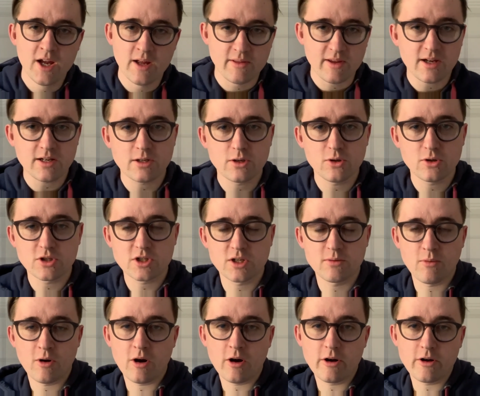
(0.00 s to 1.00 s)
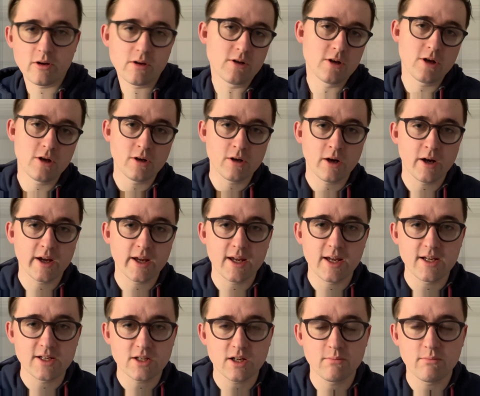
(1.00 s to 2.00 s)
this horse tomorrow, Unai,
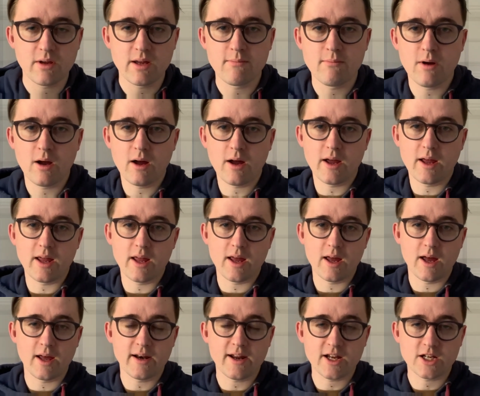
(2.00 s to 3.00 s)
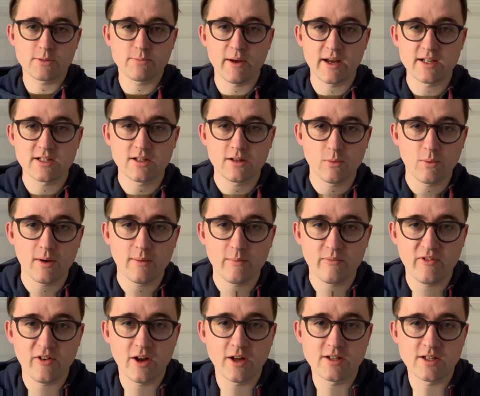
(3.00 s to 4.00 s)
he's going to be my next best in the
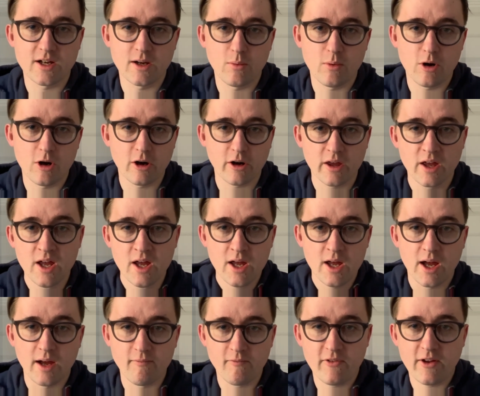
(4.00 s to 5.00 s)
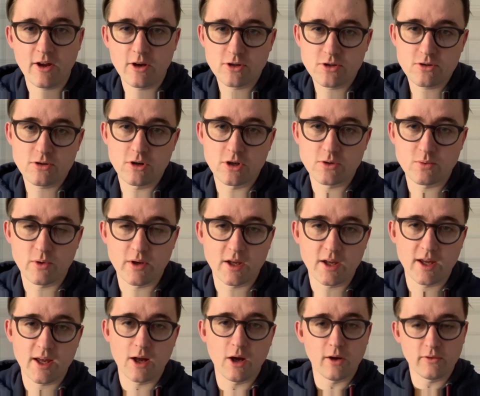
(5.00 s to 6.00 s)
130 at Warwick, and fingers crossed we
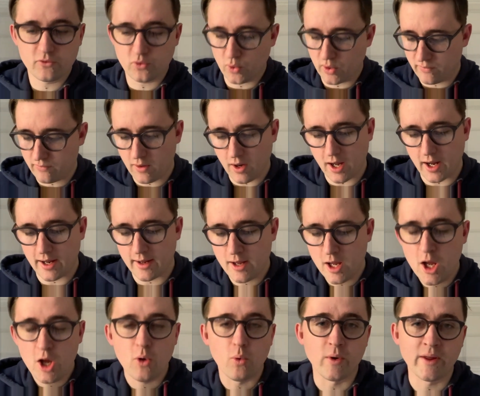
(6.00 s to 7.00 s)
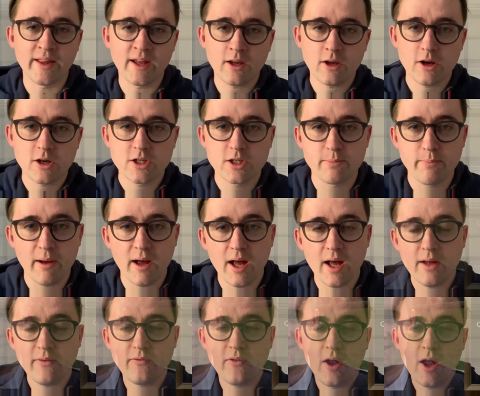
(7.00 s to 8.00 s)
can get off to a flyer. We then go to
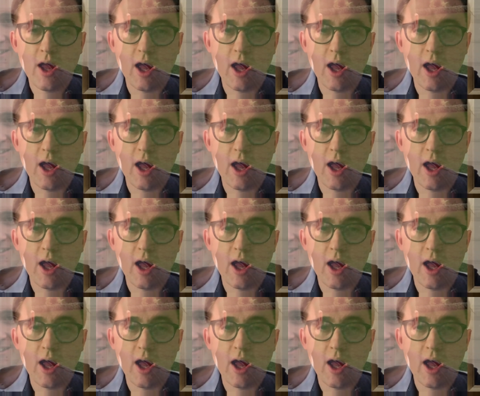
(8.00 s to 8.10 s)
Perth